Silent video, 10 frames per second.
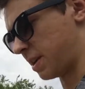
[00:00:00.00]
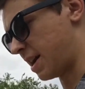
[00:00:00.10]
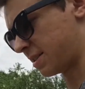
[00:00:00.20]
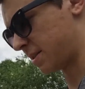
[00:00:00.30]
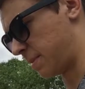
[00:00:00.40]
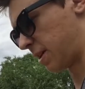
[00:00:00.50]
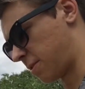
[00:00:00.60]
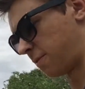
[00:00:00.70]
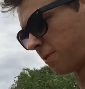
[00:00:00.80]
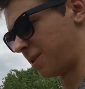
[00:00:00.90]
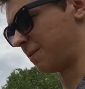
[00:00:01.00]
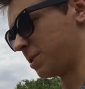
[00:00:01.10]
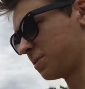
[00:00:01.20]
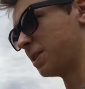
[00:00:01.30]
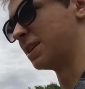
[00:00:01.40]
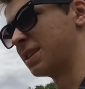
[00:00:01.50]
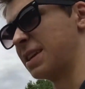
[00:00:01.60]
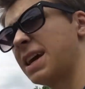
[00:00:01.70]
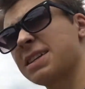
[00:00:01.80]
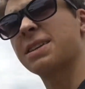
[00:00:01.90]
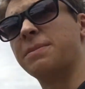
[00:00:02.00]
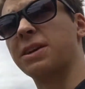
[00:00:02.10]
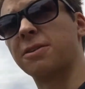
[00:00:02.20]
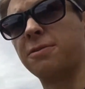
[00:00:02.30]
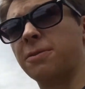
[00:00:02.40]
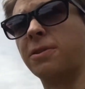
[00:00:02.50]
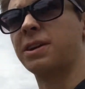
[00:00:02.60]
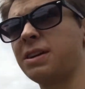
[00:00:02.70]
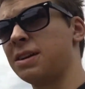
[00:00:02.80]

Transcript: gasket maker for it. And once we get the gasket maker for it,